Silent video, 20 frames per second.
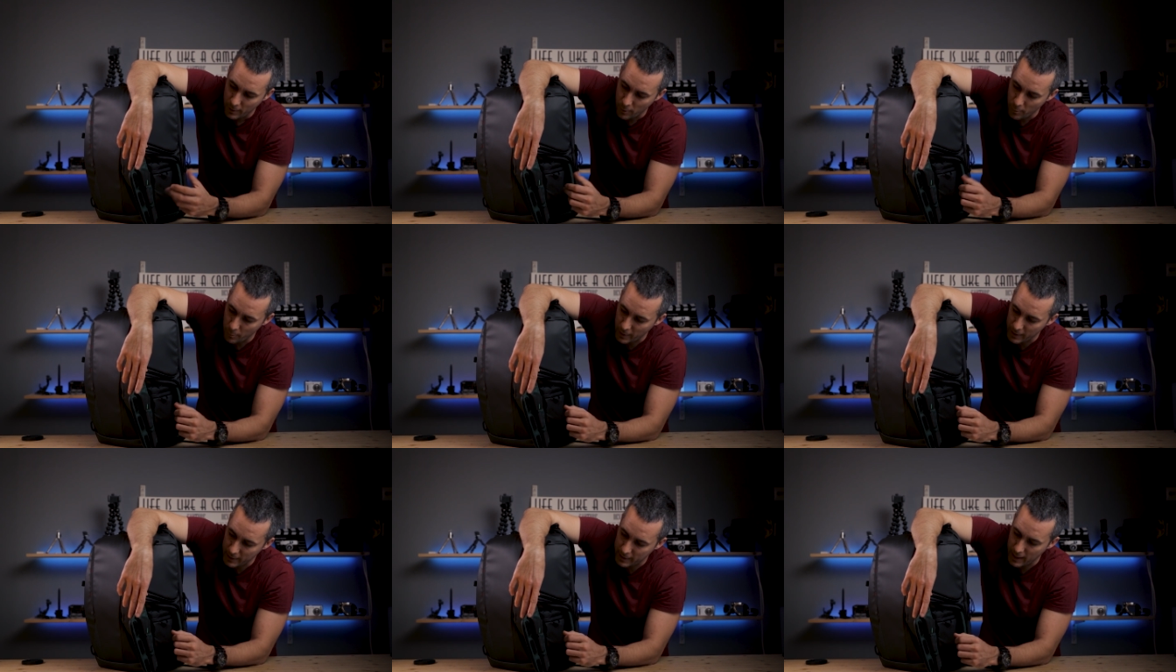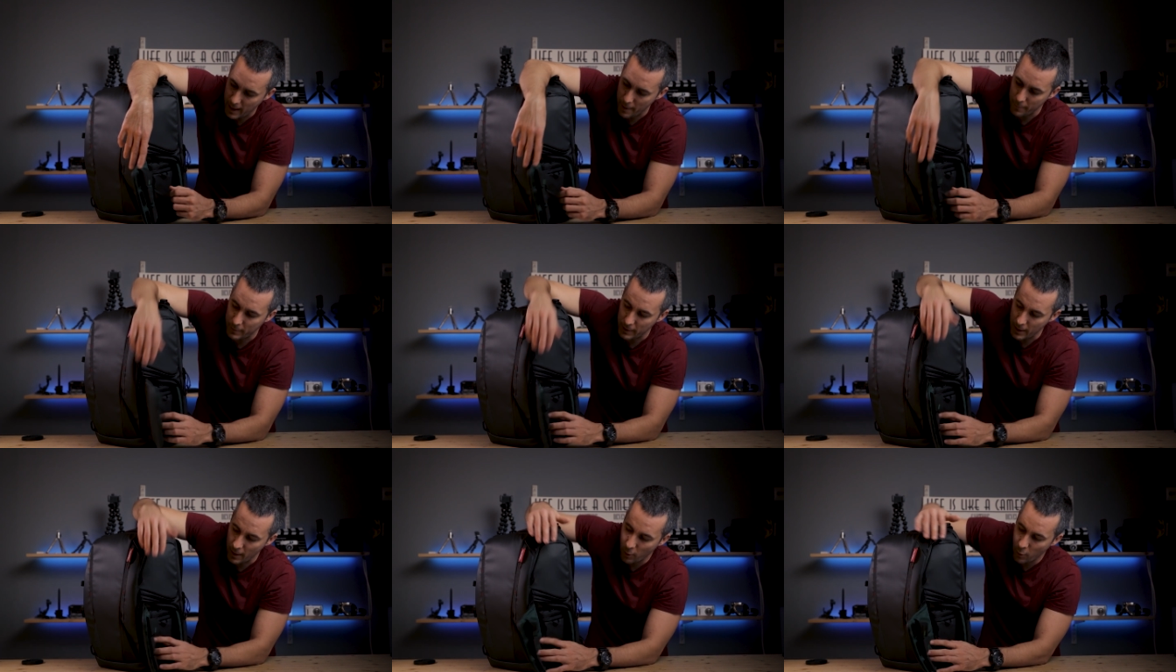completely
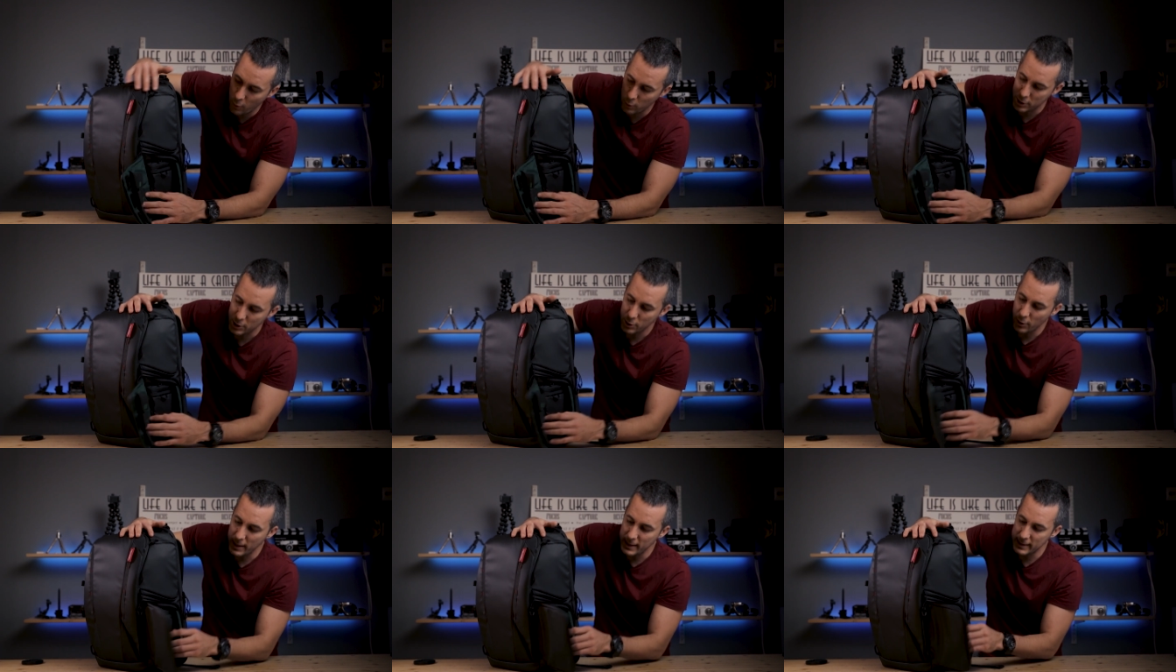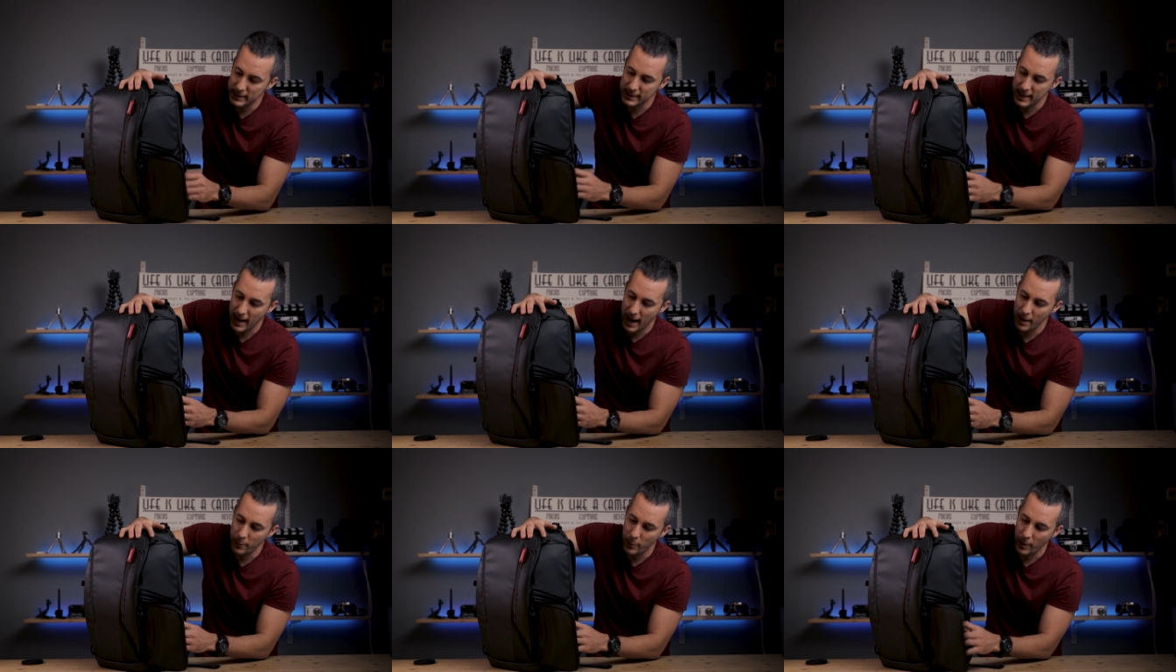empty. Also
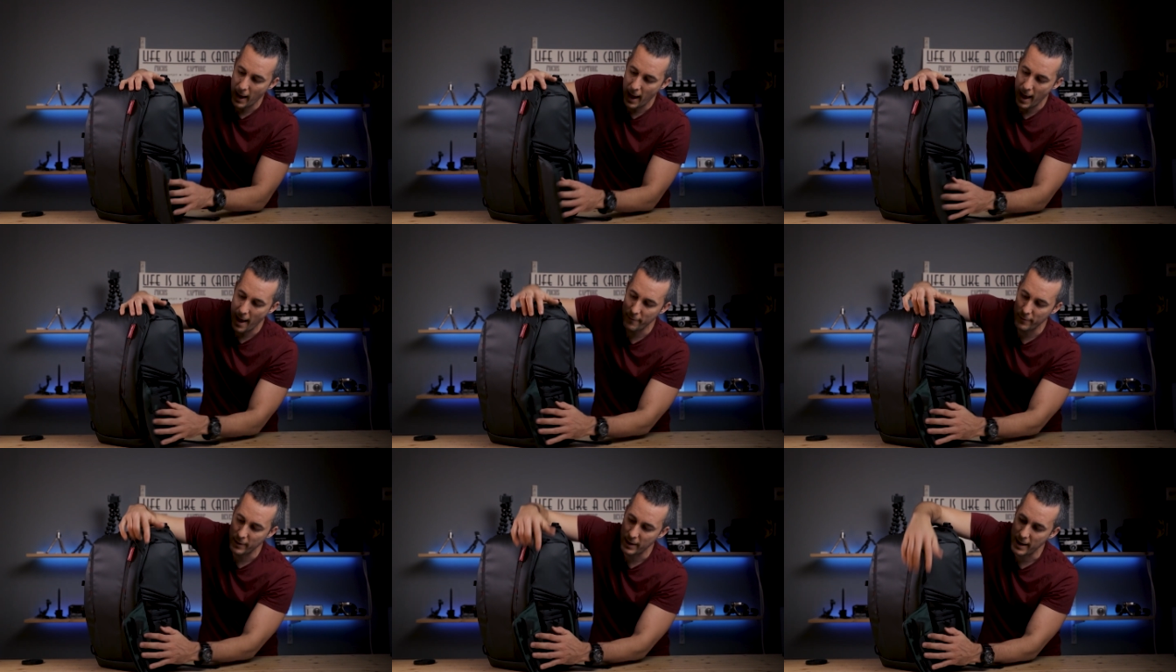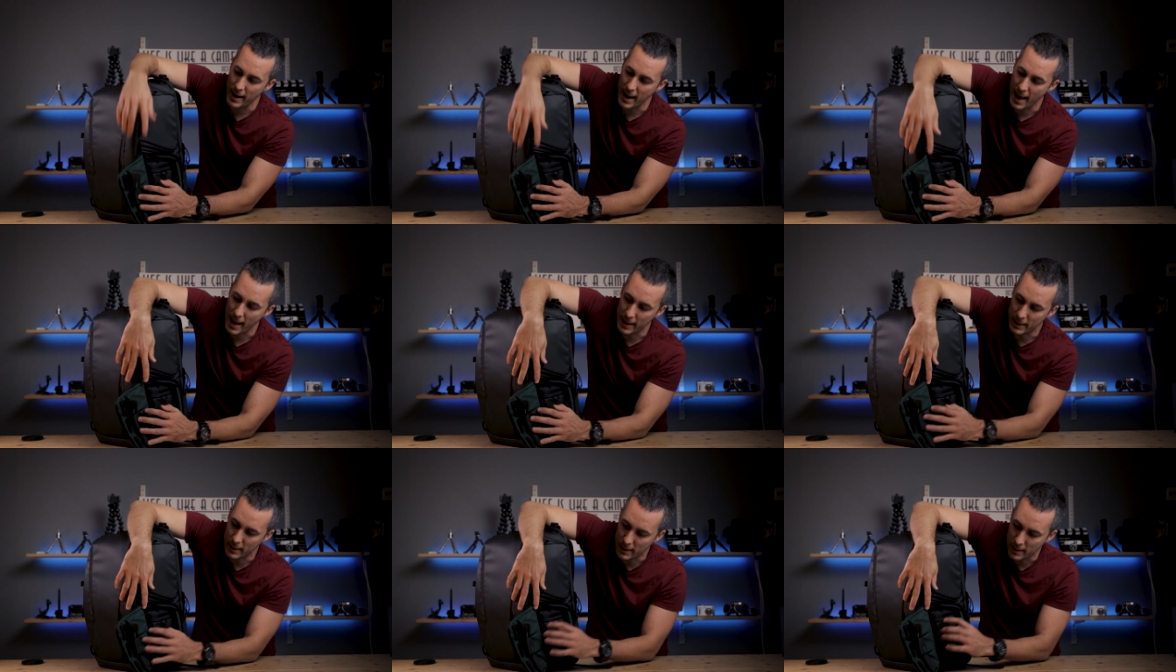inside we have
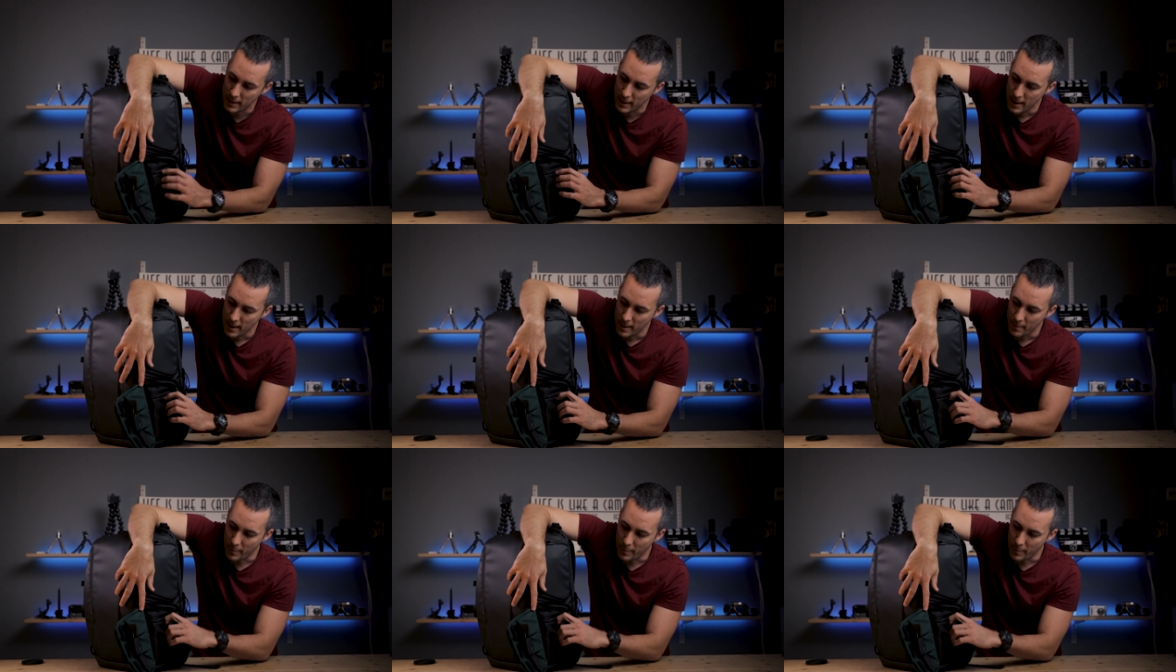another